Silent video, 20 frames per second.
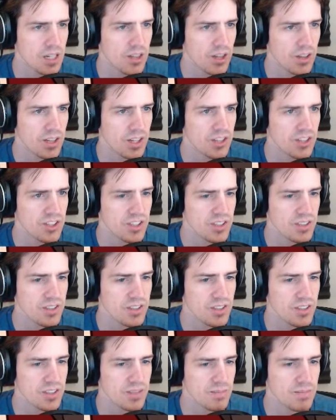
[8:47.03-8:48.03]
I think that's
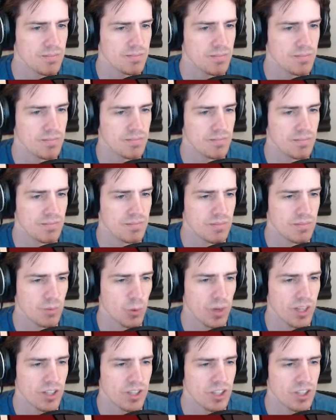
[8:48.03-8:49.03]
it.
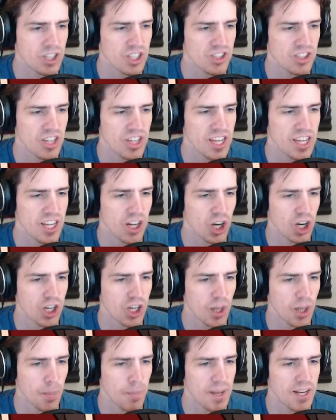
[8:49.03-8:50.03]
Hmm, wait, just hang
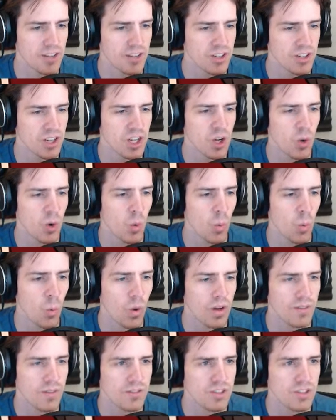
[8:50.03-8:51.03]
on a minute.
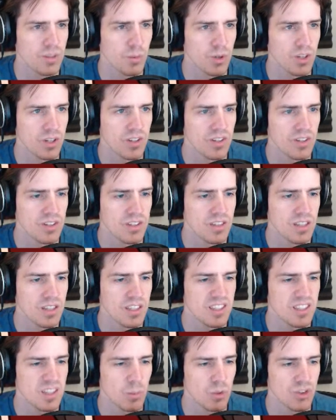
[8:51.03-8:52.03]
What if someone in,
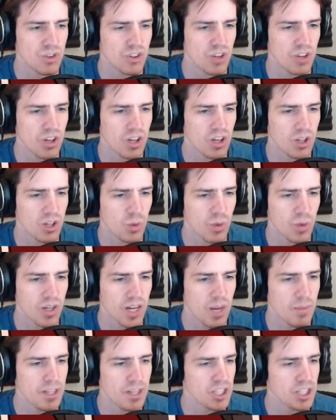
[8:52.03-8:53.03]
someone's in the hallway?
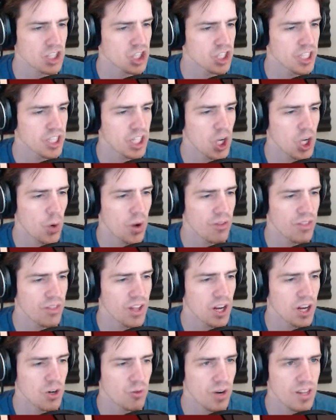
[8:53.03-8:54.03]
I mean, should I go out
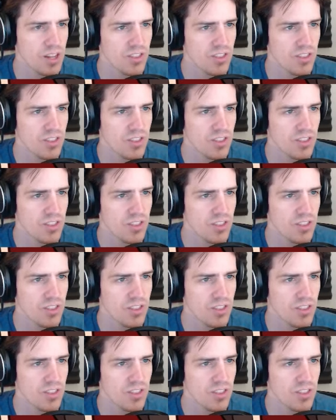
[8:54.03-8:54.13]
there